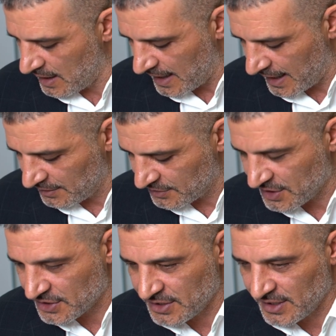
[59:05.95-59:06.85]
And
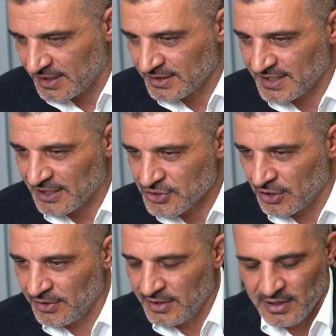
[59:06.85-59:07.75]
just to touch
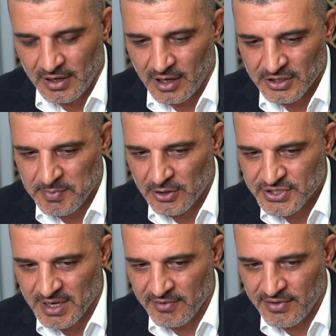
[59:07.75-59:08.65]
on, I suppose,
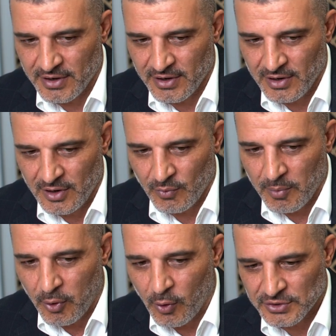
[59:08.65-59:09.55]
some of the
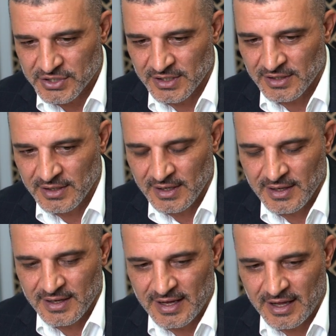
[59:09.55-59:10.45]
reports and
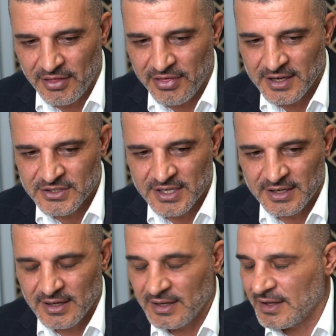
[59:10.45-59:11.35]
the things that
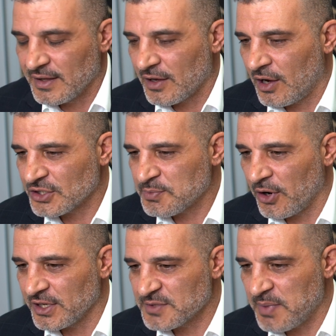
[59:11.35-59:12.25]

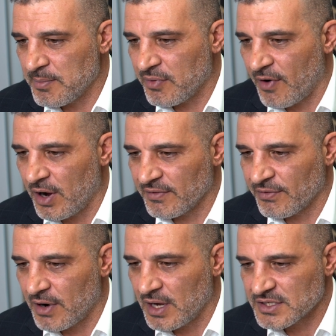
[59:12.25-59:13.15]
Hotspotting has been providing for
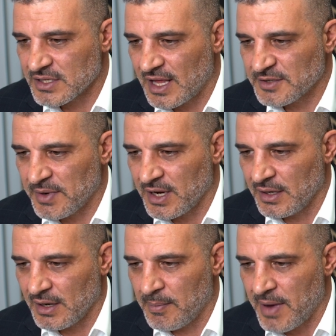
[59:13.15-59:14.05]
us, so that's been
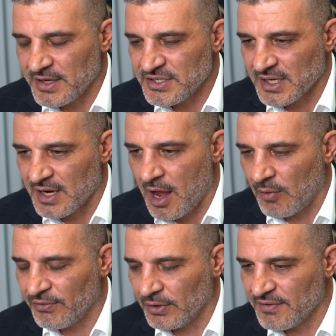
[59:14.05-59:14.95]
amazing and
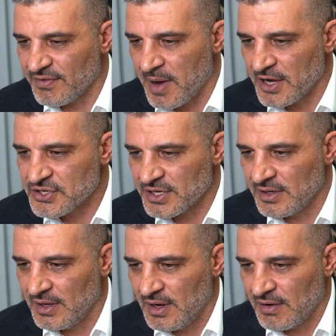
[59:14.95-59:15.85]
helpful information
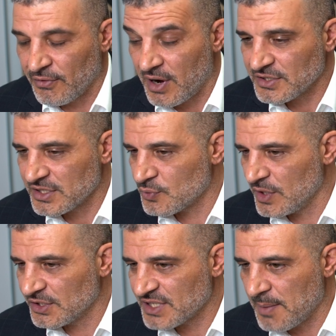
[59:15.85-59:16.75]
for us as real
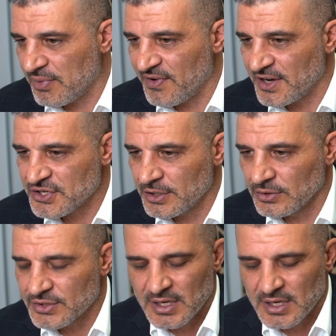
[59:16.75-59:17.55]
estate professionals.